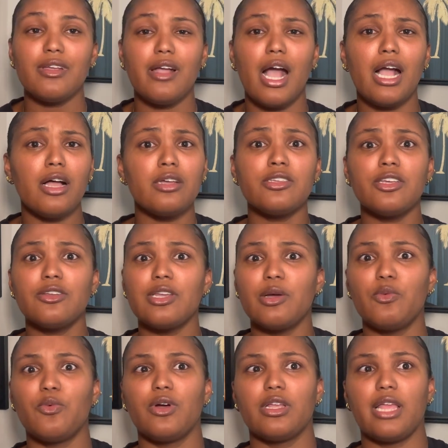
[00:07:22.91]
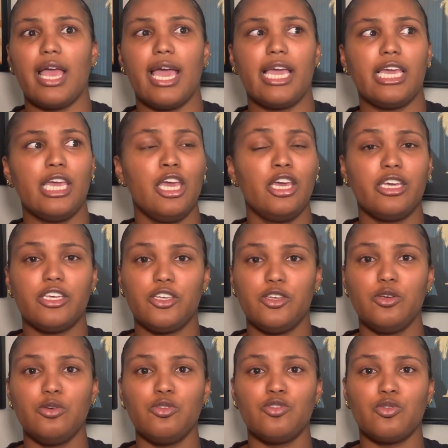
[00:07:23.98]
I also didn't want a
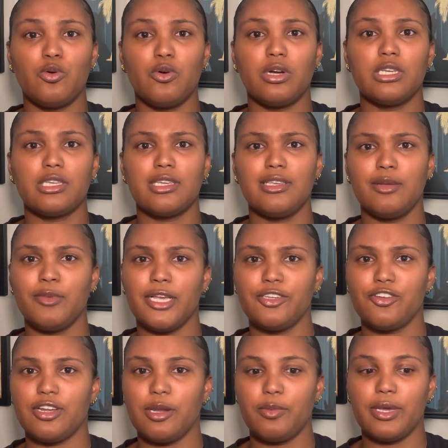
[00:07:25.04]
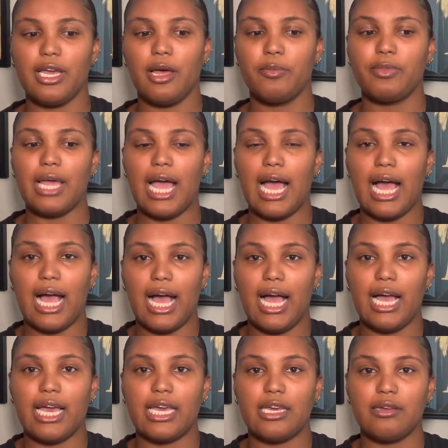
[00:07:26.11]
huge horse, because I'm not trying to be up that
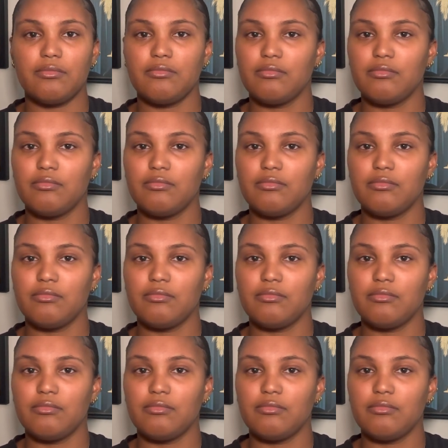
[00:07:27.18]
high.